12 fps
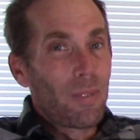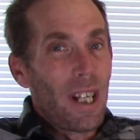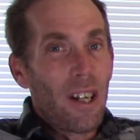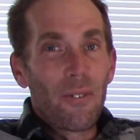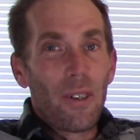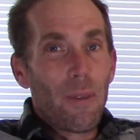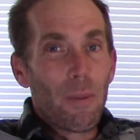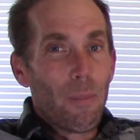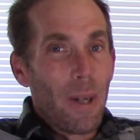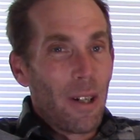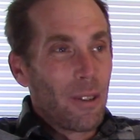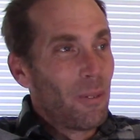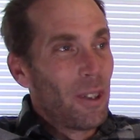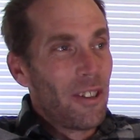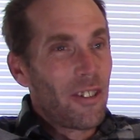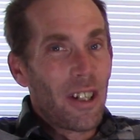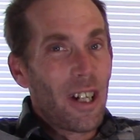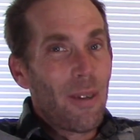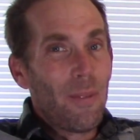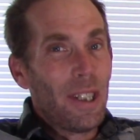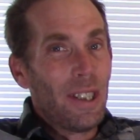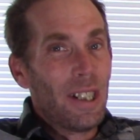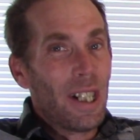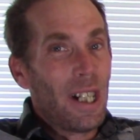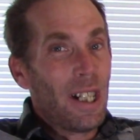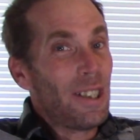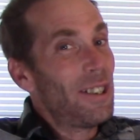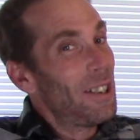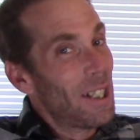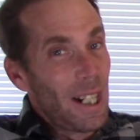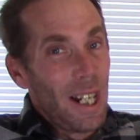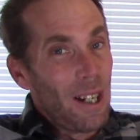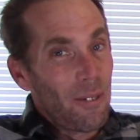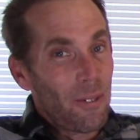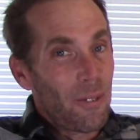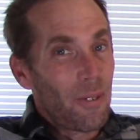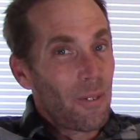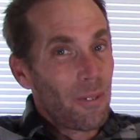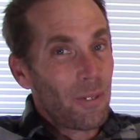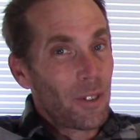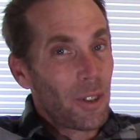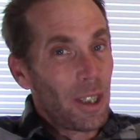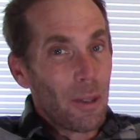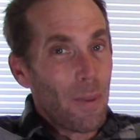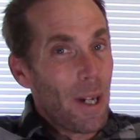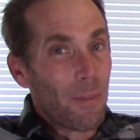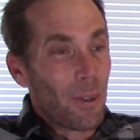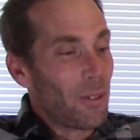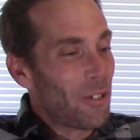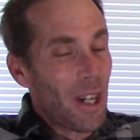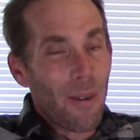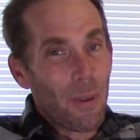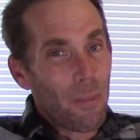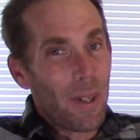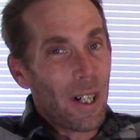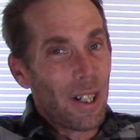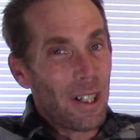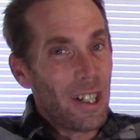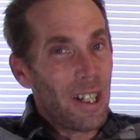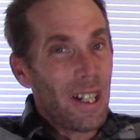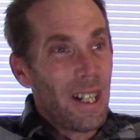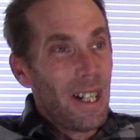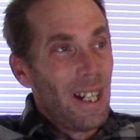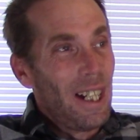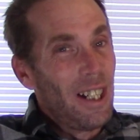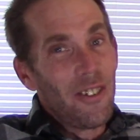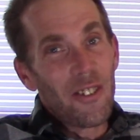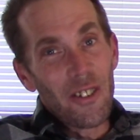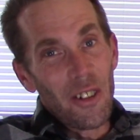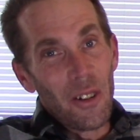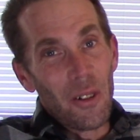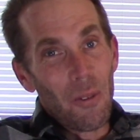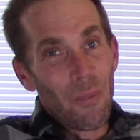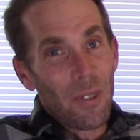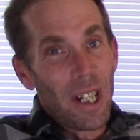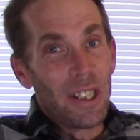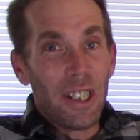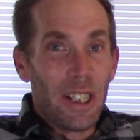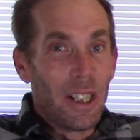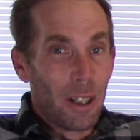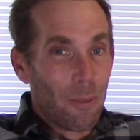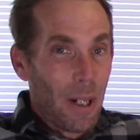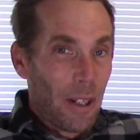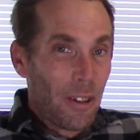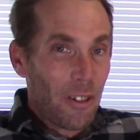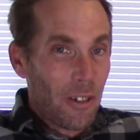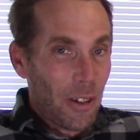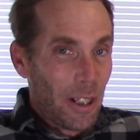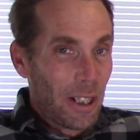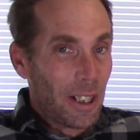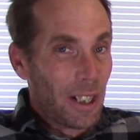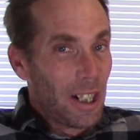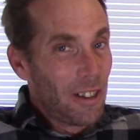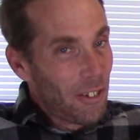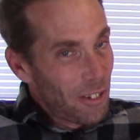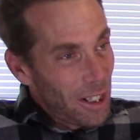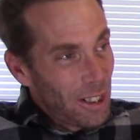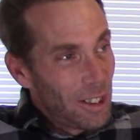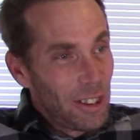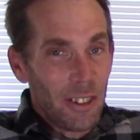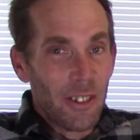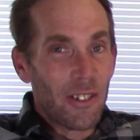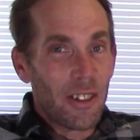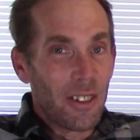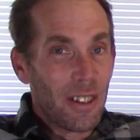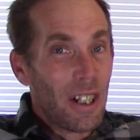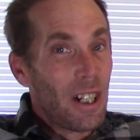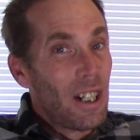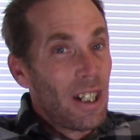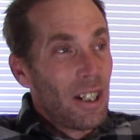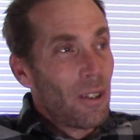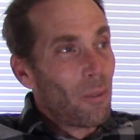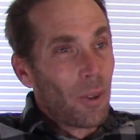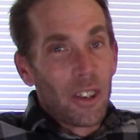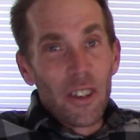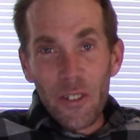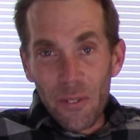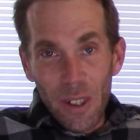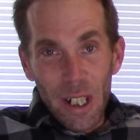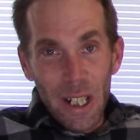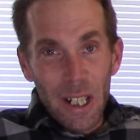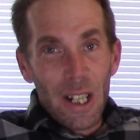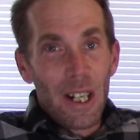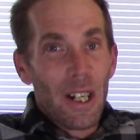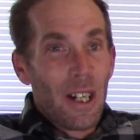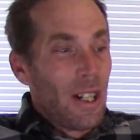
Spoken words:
halfway up a mountain one time, and did not have toilet paper, was not prepared, and so I did hear about this trick and I decided to use it. Worked just fine,